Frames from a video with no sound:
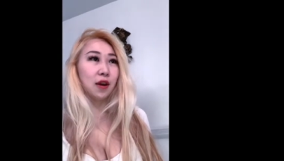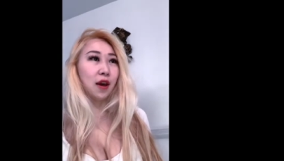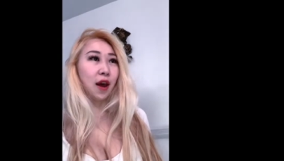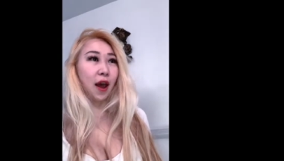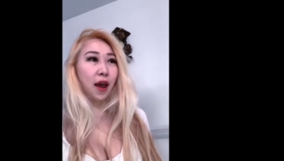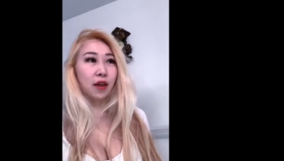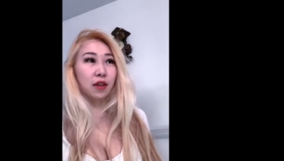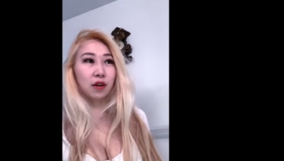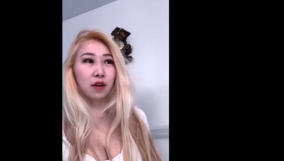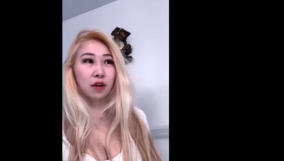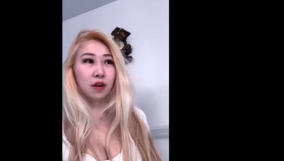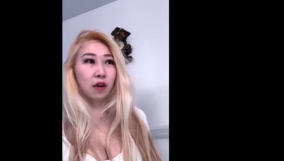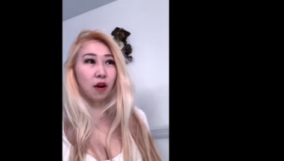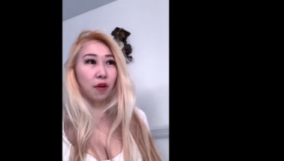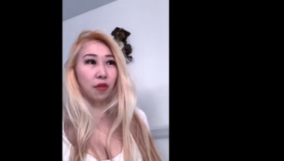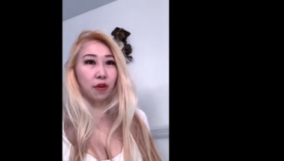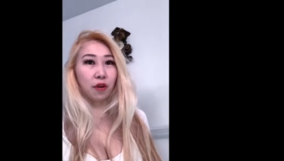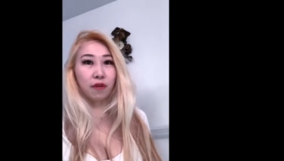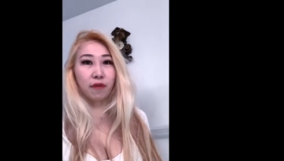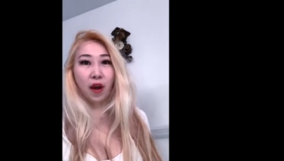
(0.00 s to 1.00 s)
either
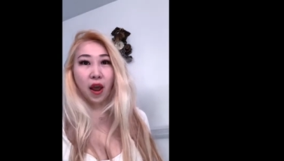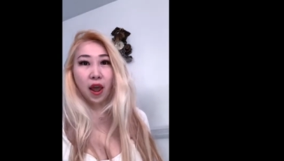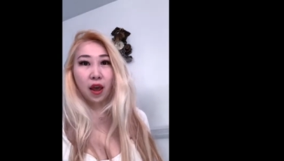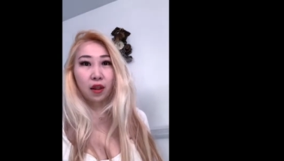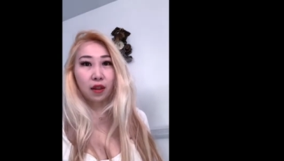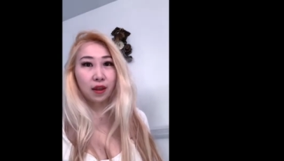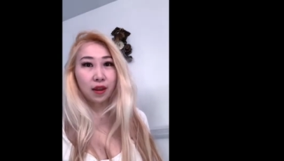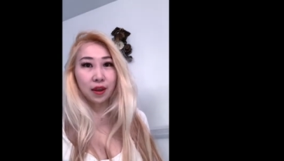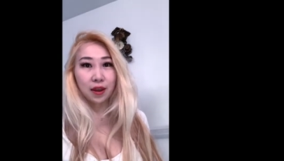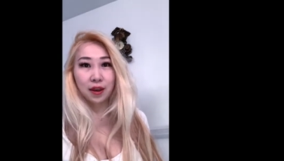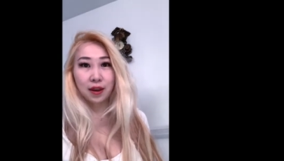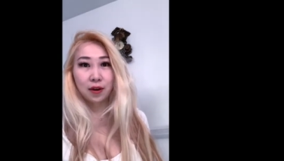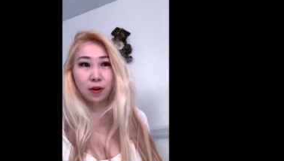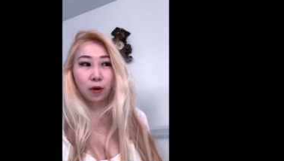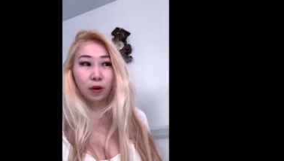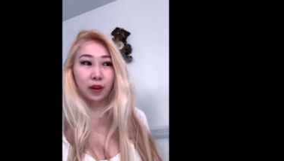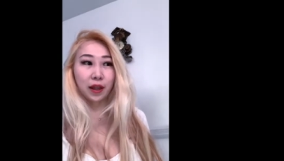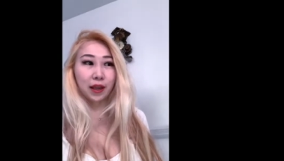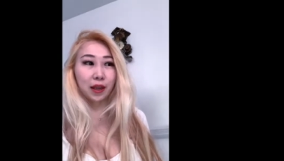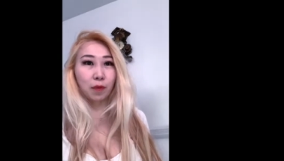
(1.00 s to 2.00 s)
on their violin
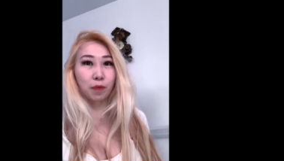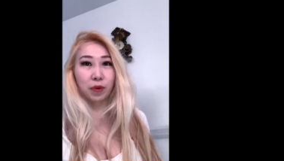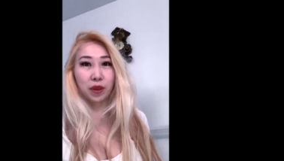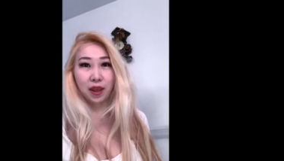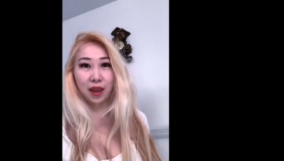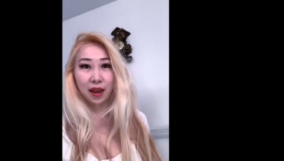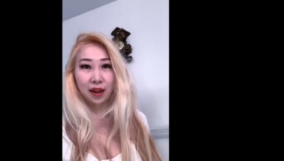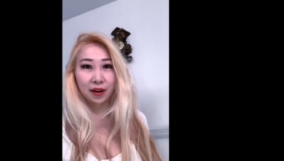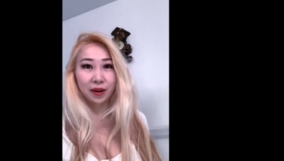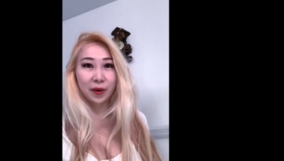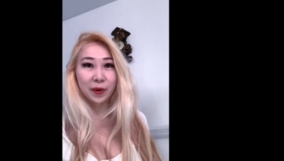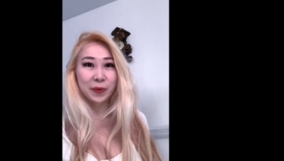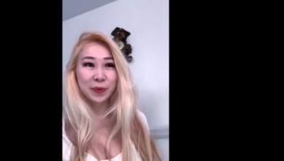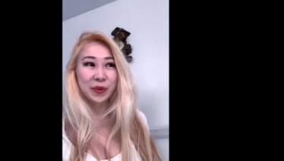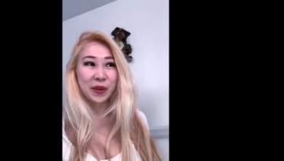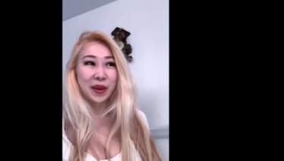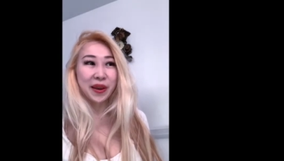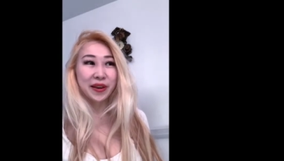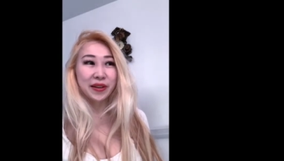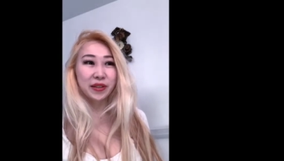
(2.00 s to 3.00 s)
or like a piano.
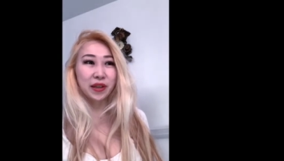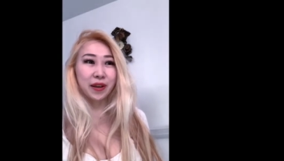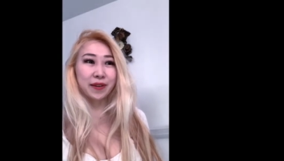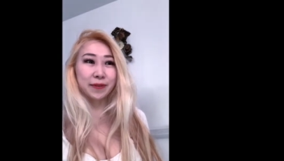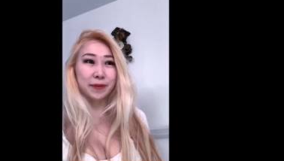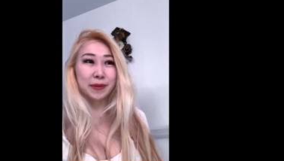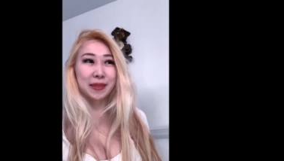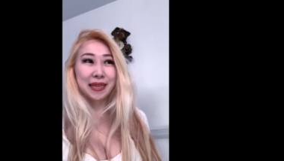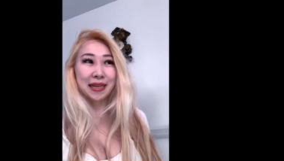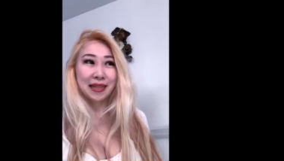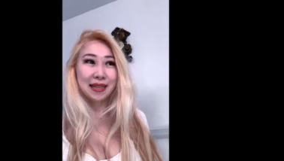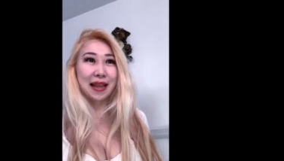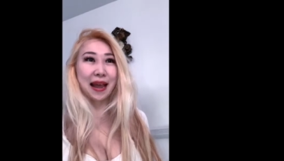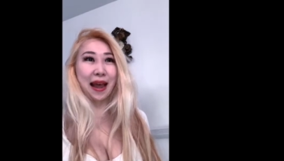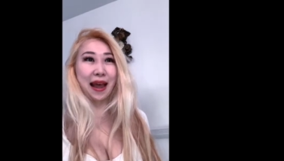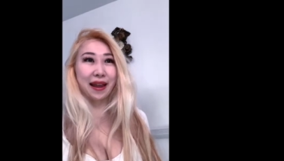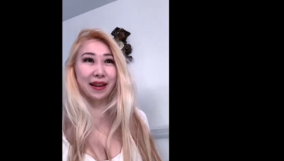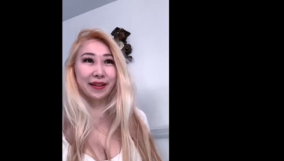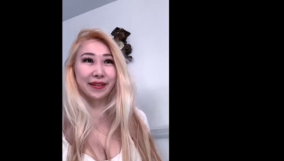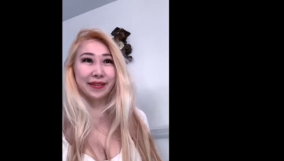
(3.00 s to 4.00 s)
So I've seen
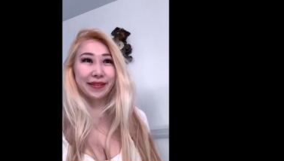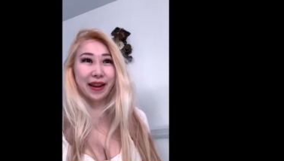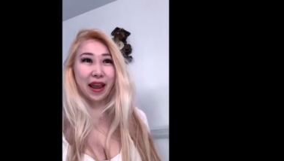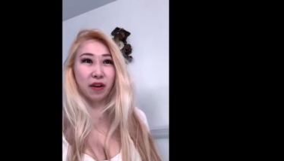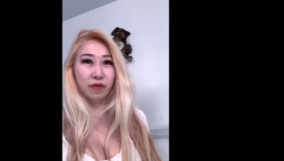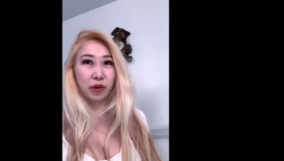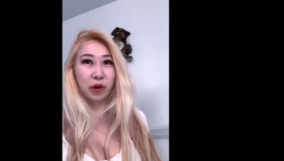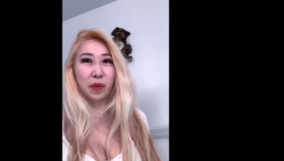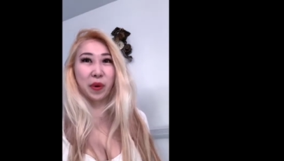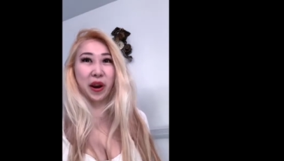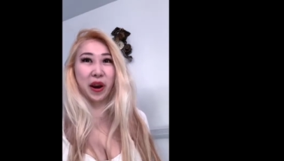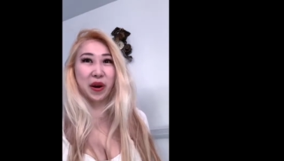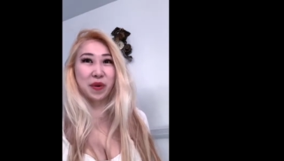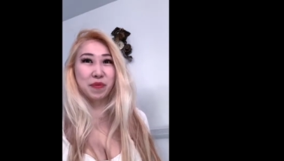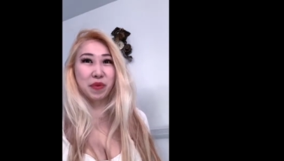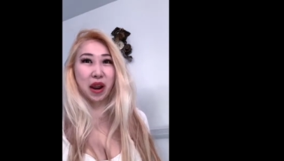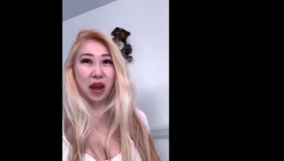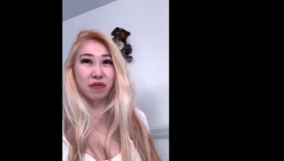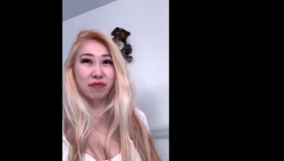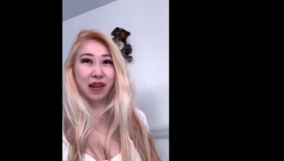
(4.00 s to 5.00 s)
that everywhere,
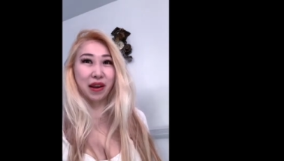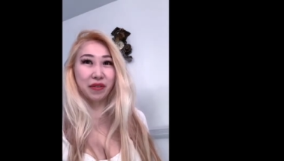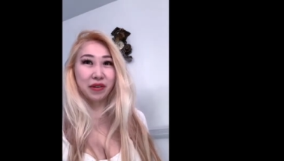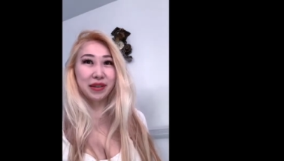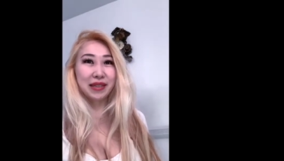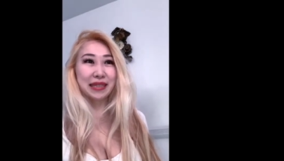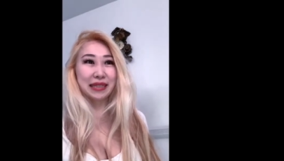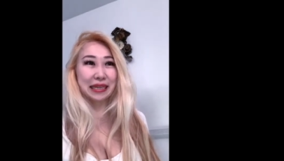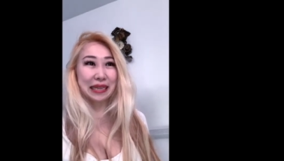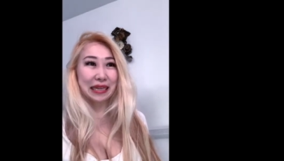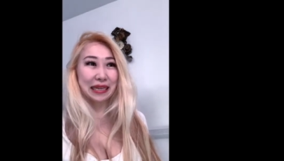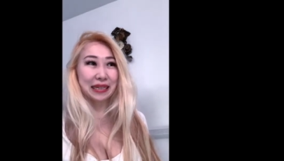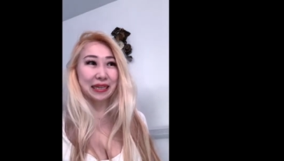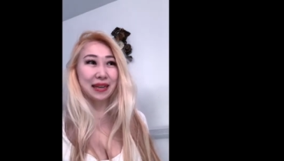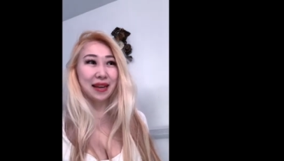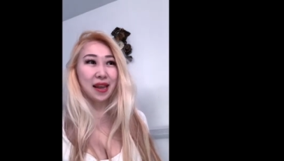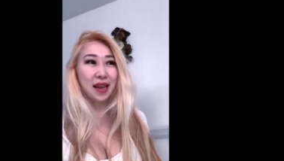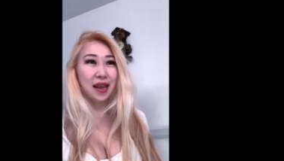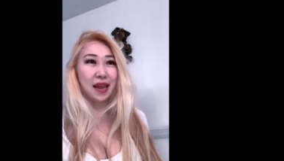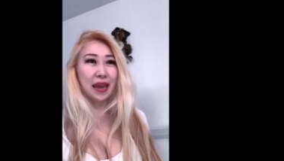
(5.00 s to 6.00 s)
but I've never
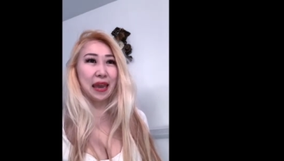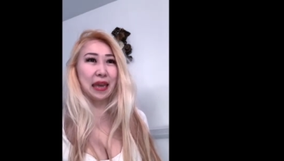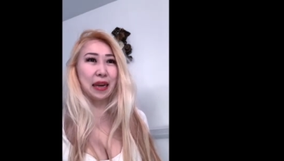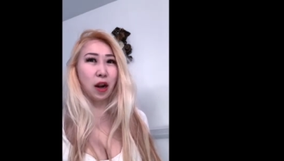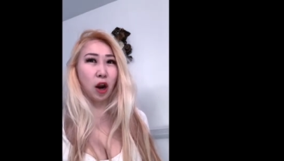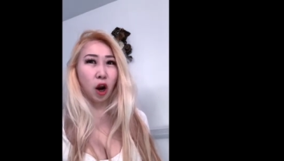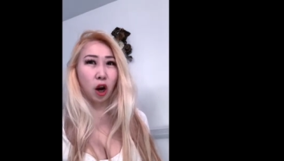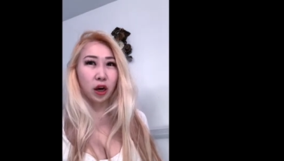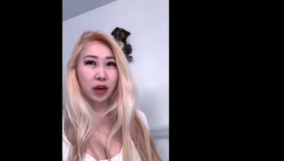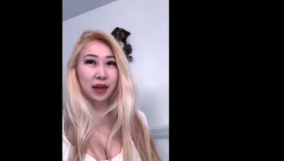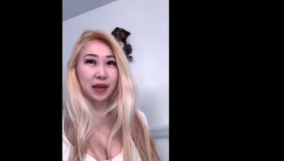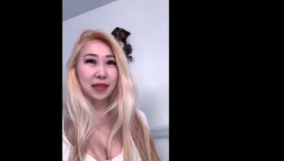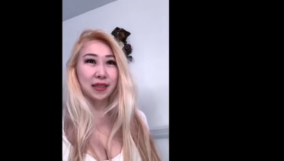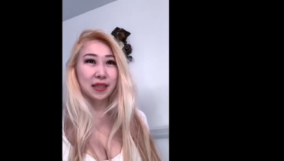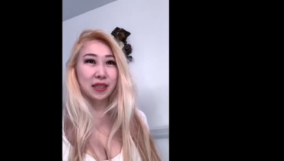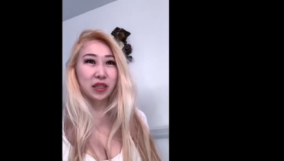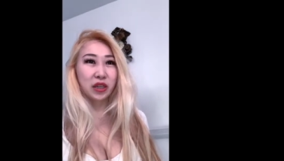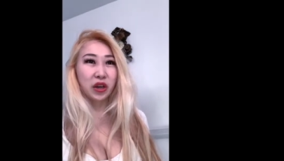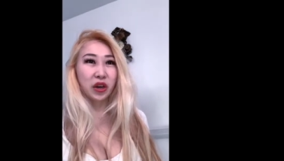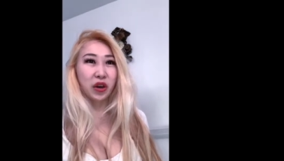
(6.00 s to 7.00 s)
seen an
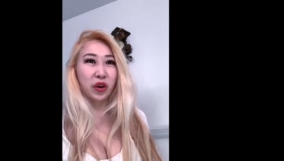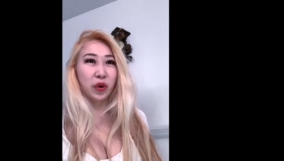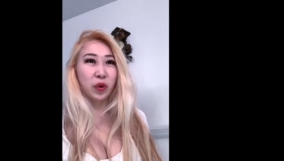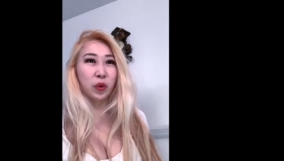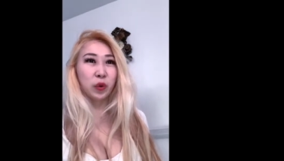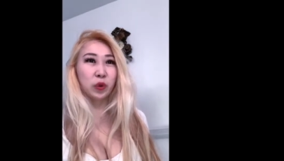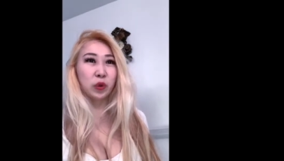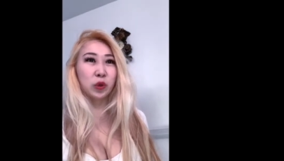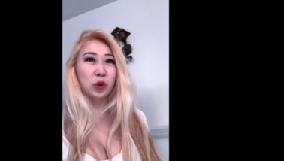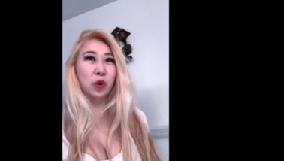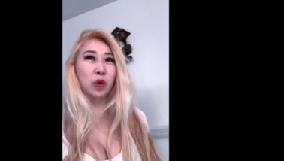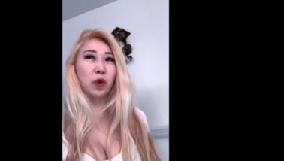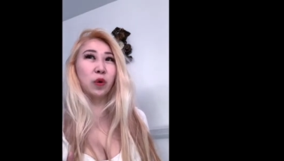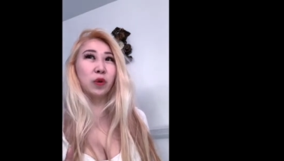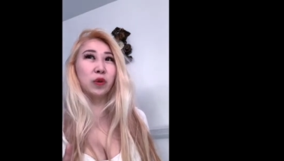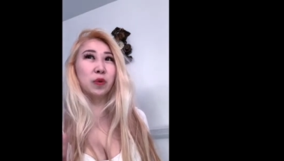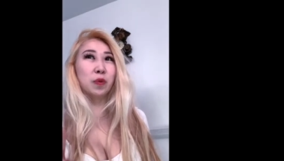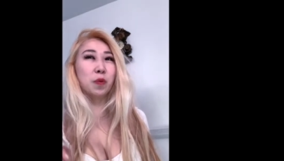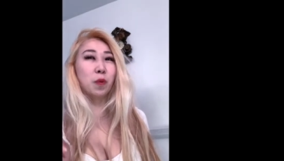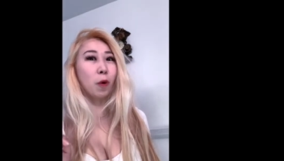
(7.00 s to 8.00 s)
artist who
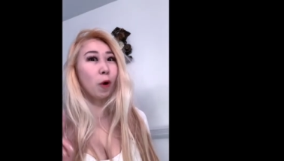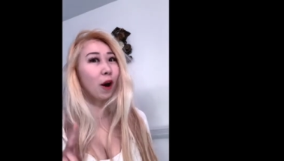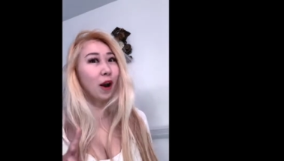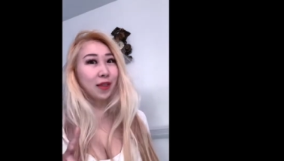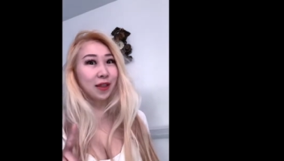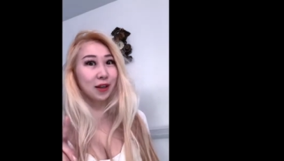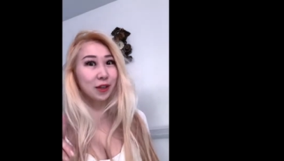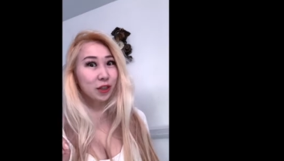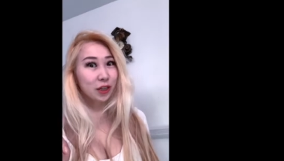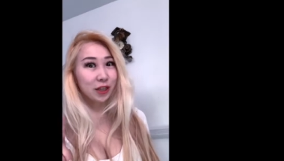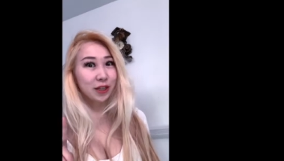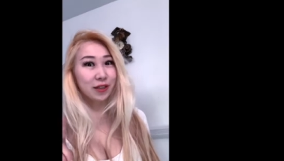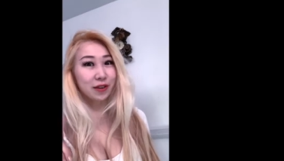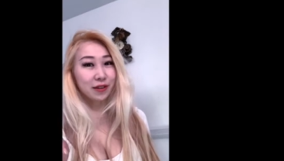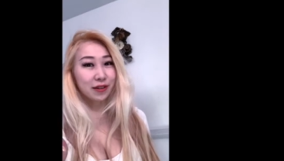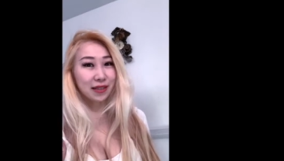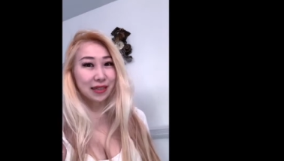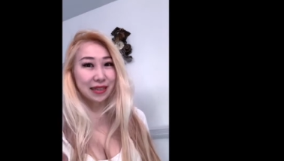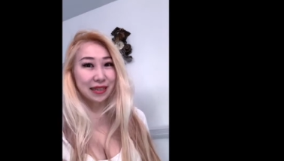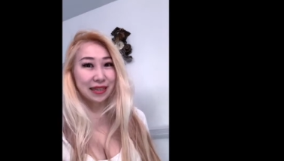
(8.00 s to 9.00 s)
sold more than just their
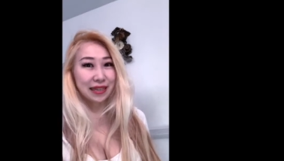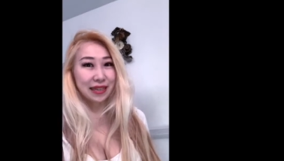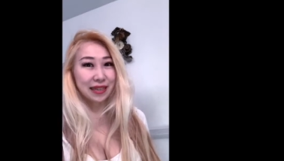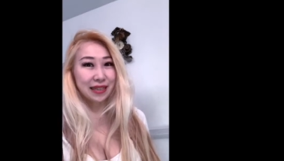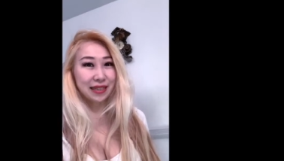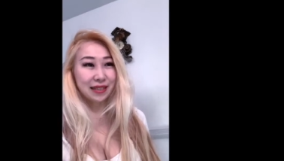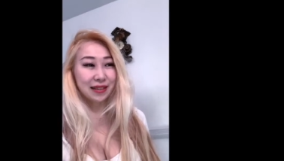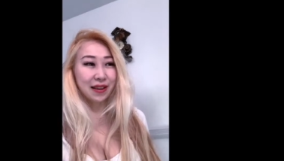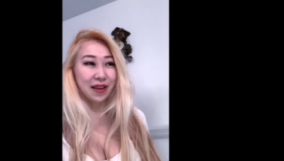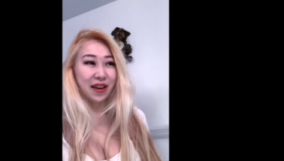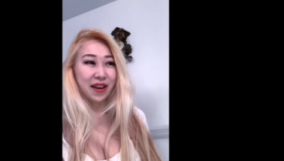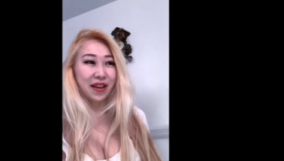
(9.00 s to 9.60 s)
CDs.